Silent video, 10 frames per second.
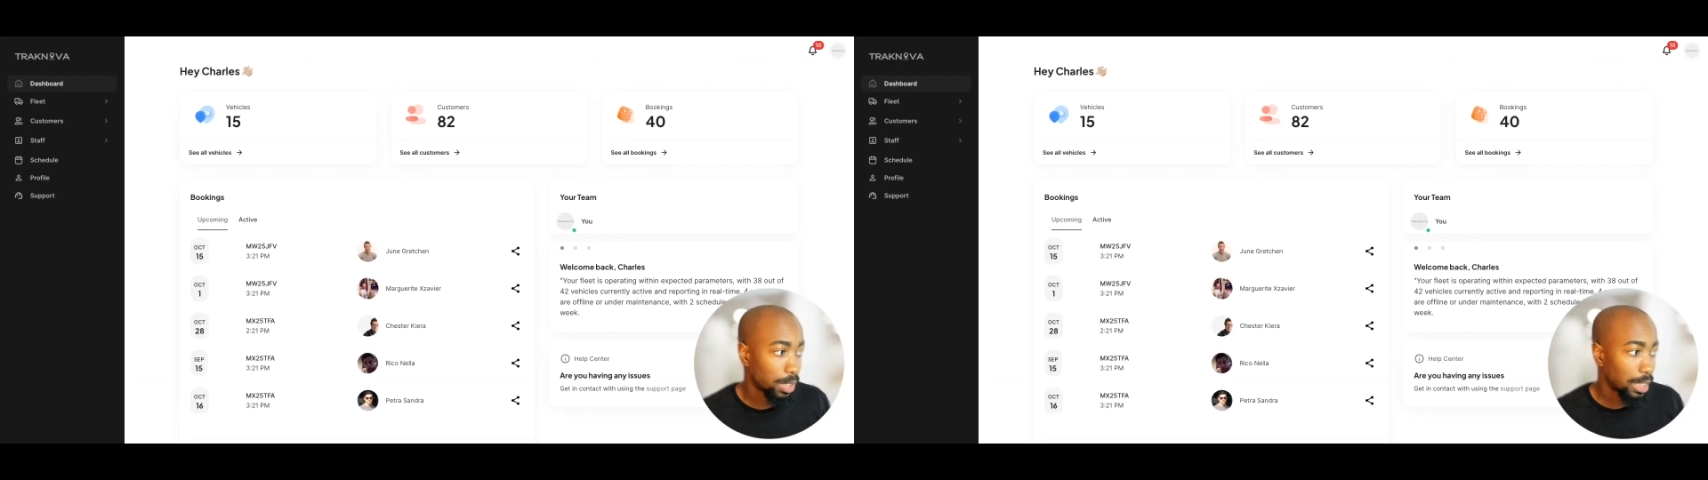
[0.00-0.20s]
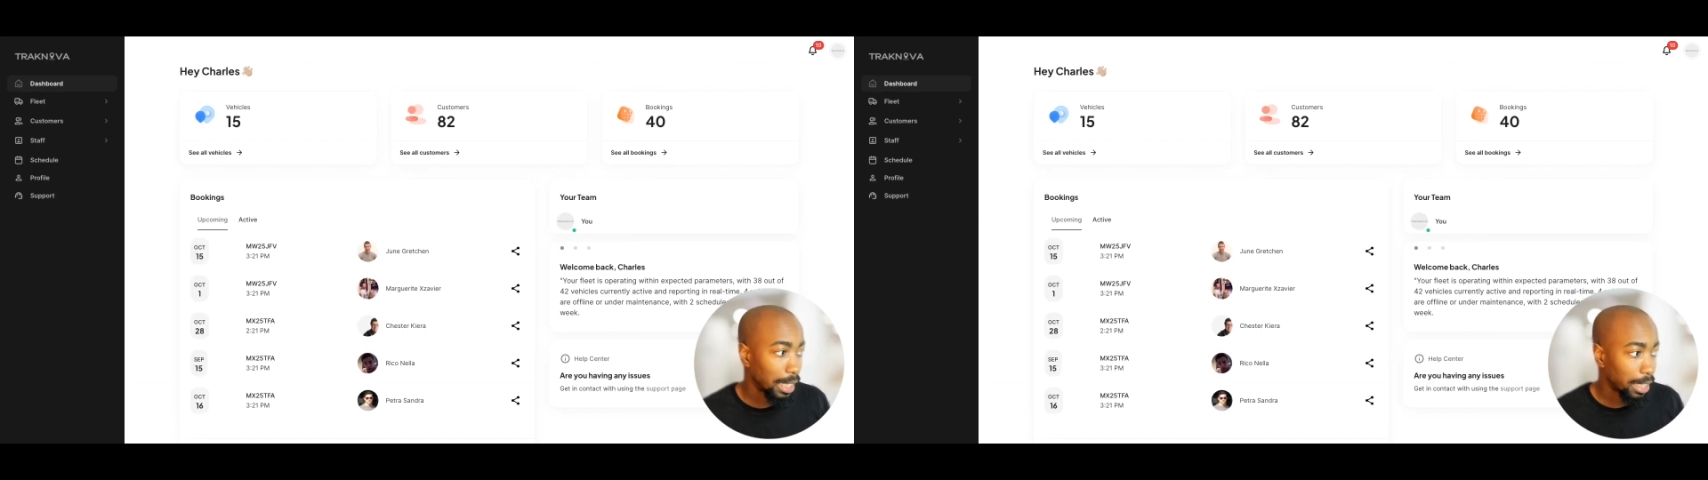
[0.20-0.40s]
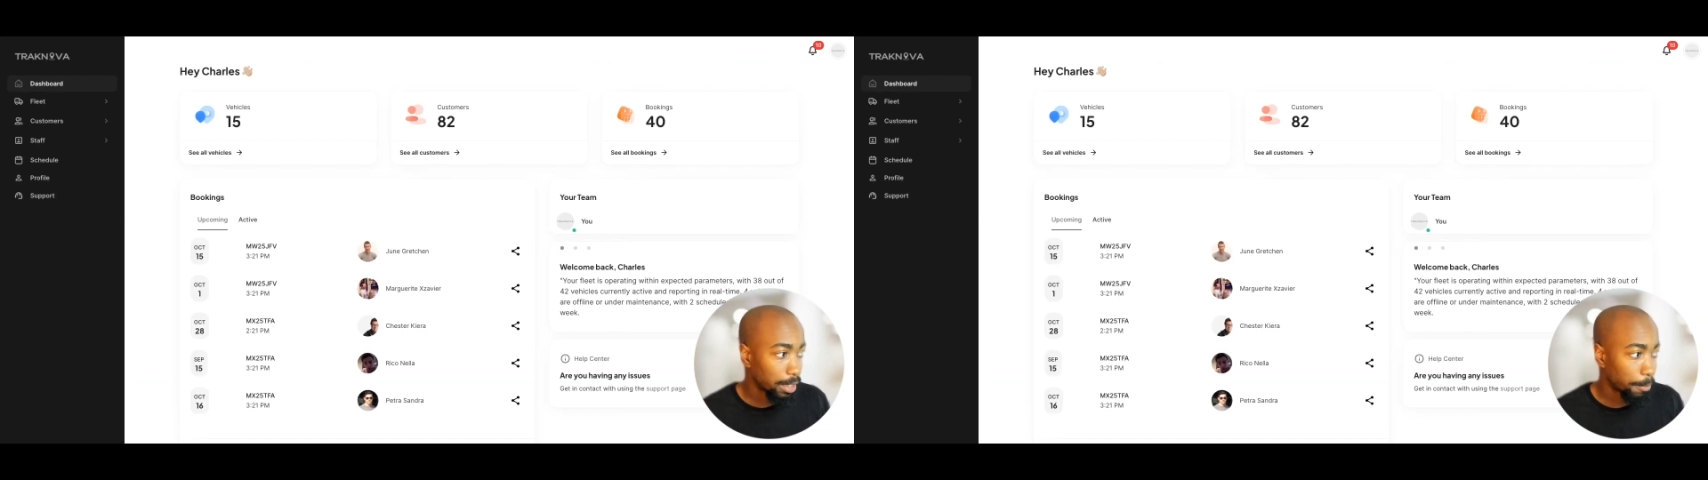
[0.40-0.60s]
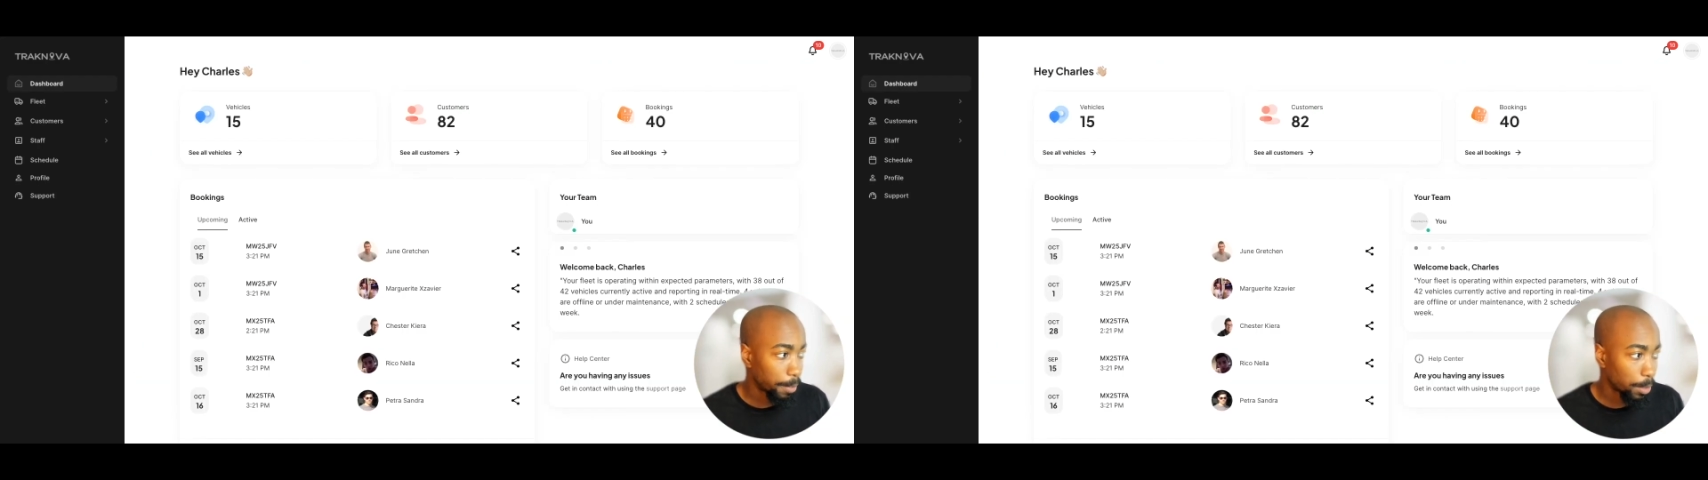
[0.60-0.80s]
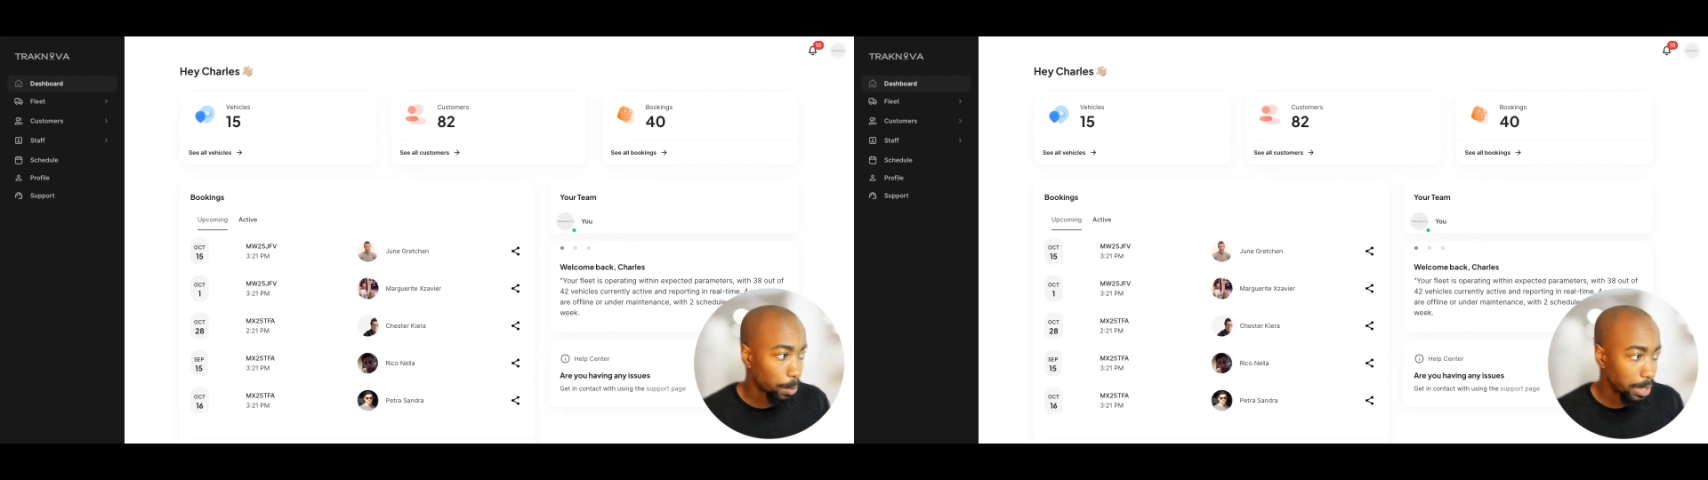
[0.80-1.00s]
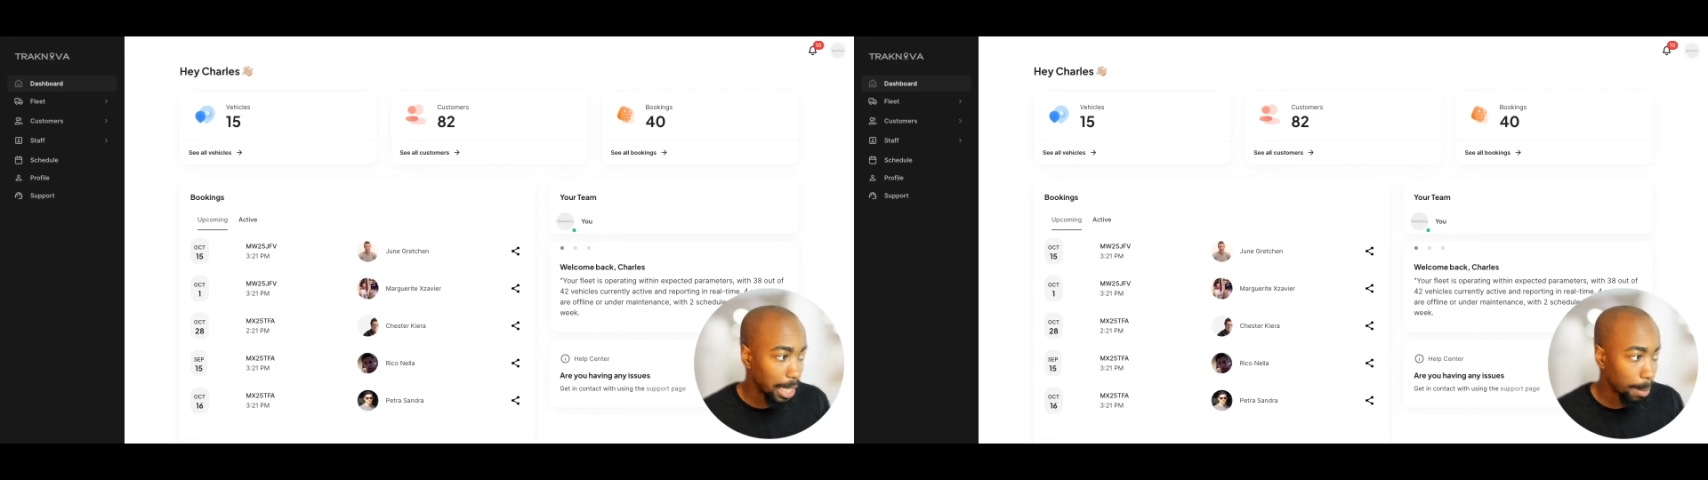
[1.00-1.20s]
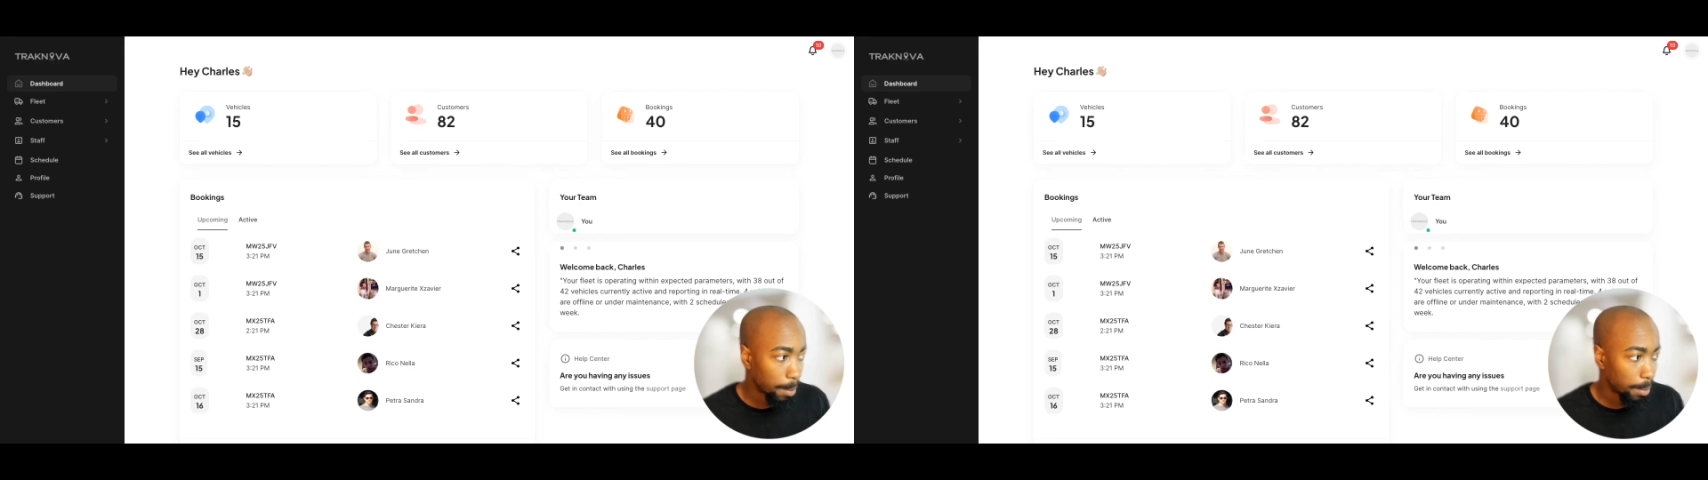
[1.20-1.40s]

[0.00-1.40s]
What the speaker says: click the vehicle tab